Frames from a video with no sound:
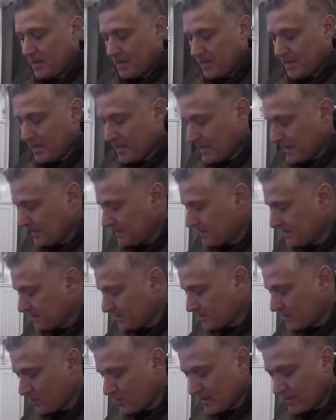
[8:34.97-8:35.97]

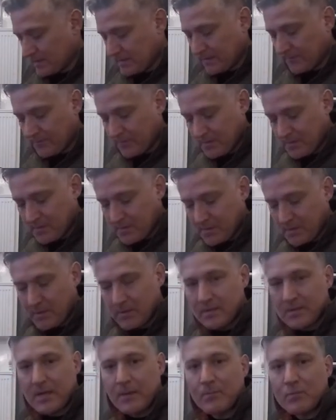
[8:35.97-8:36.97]
there's quite a difference in
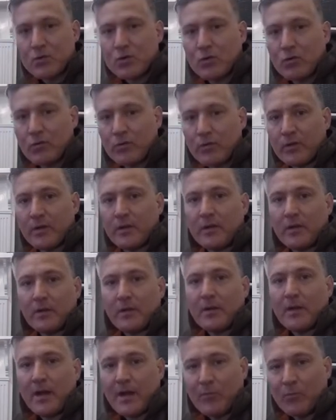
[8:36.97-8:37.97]
the temperature on the
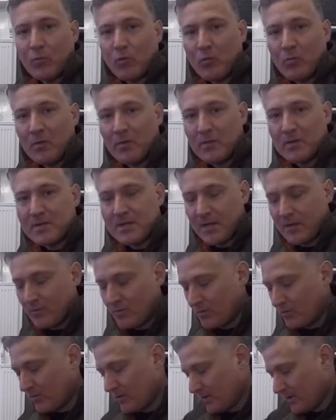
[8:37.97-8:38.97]
hand warmer
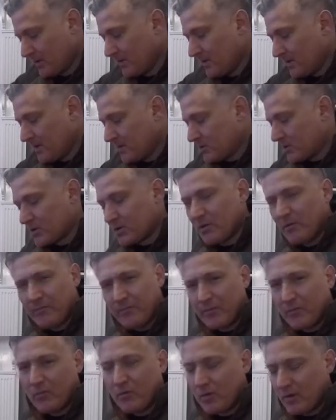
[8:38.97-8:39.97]
material. It's just
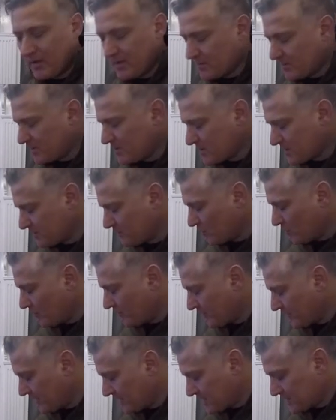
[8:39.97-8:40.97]
comfort really, so it's just small
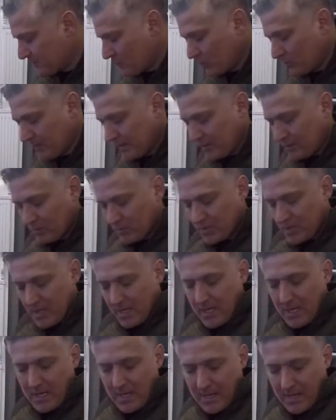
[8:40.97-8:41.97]
things, small niggles.
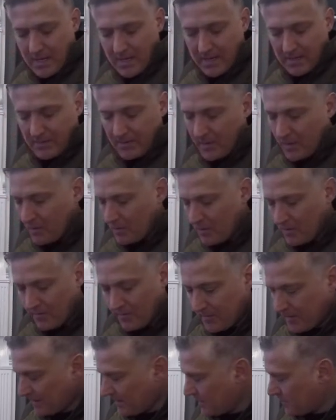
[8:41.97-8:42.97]
And the only other
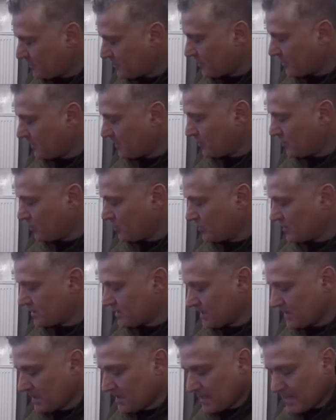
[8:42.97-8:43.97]
thing I probably would
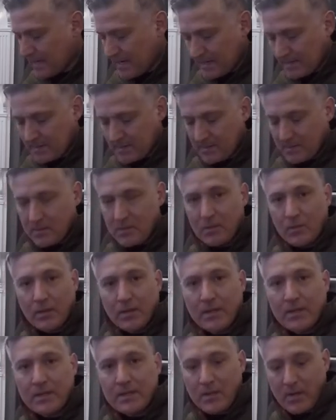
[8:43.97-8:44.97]
add to
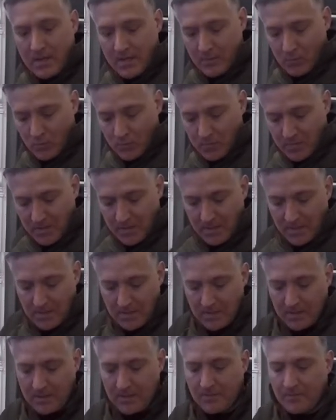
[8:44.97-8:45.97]
it, it would be,
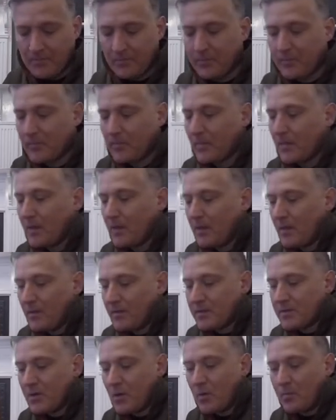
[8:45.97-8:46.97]

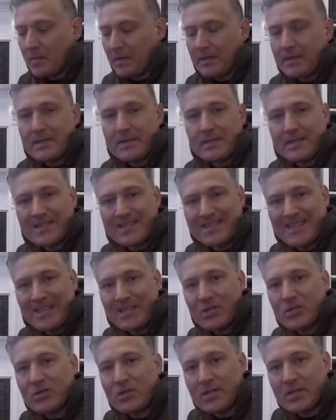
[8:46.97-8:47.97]
there's no ability to
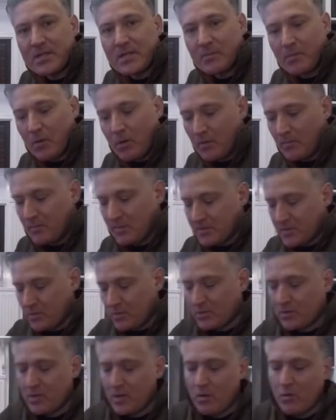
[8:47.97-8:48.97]
cinch this at the bottom, so
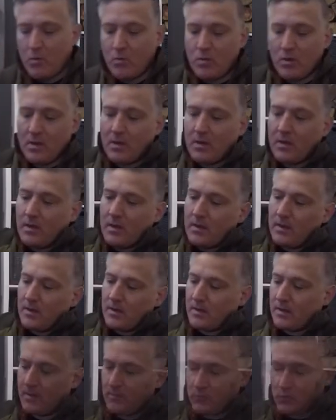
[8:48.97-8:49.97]
there's no
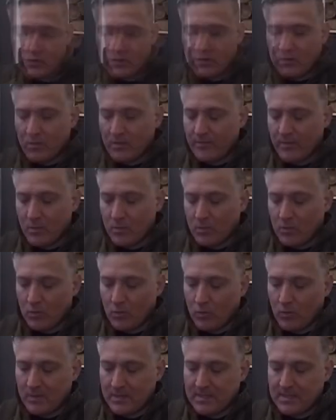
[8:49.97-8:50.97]
whatever you would
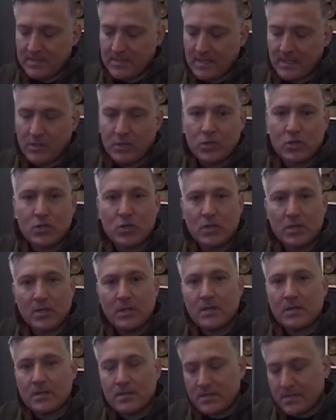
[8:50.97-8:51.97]
call it to cinch,
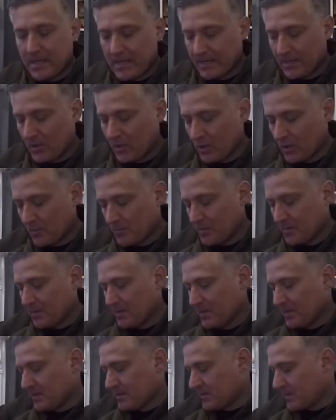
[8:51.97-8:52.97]
to tighten it up.
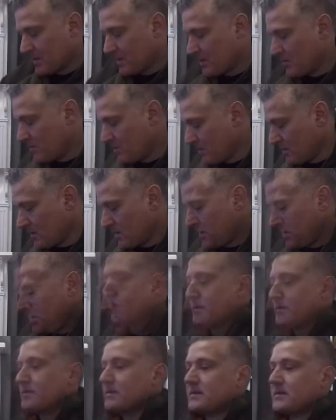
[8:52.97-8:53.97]
So
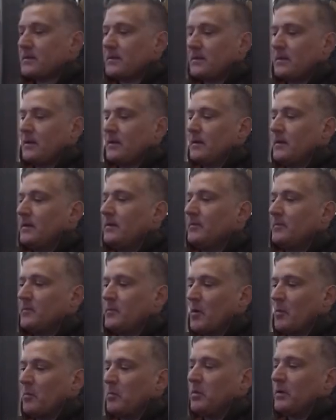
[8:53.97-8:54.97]
that's
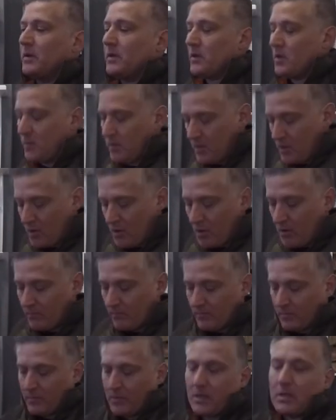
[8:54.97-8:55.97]
probably, you know, you
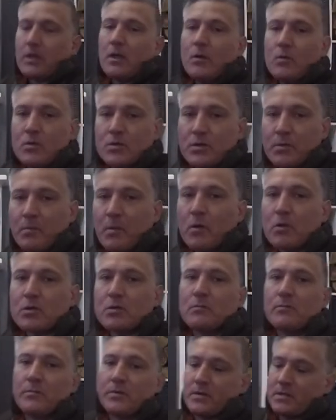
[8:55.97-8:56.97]
can't close the
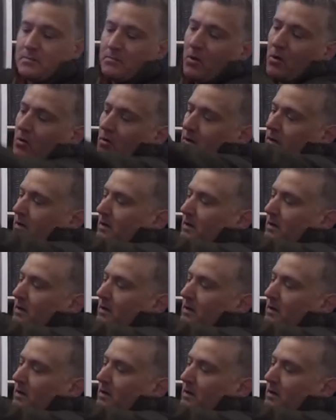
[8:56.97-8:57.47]
bottom of the smock